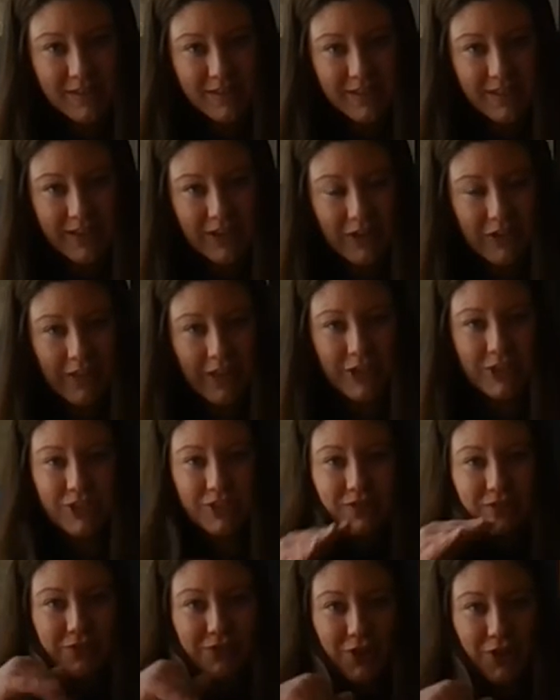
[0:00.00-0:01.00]
See how they
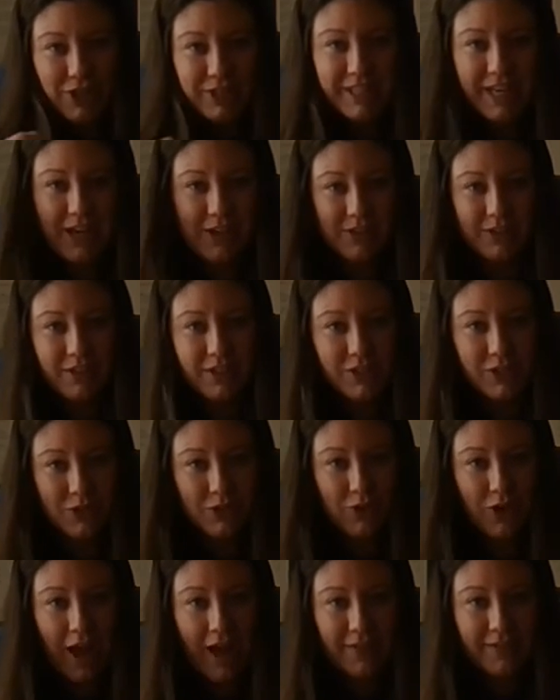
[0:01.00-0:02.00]
just fall down because
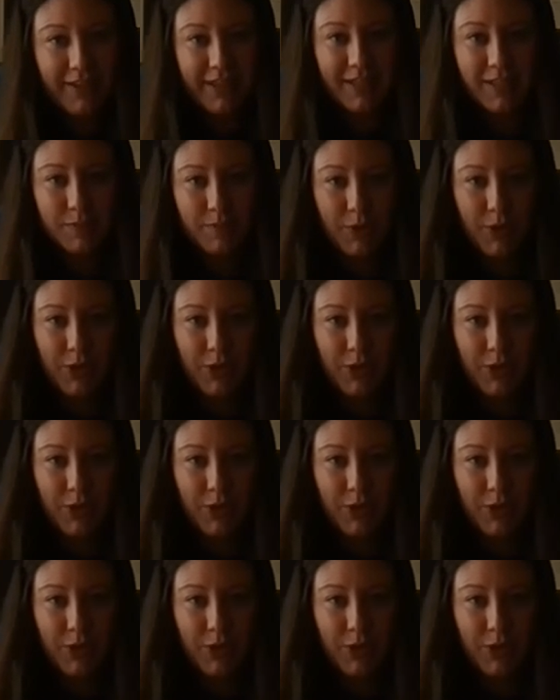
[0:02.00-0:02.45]
gravity is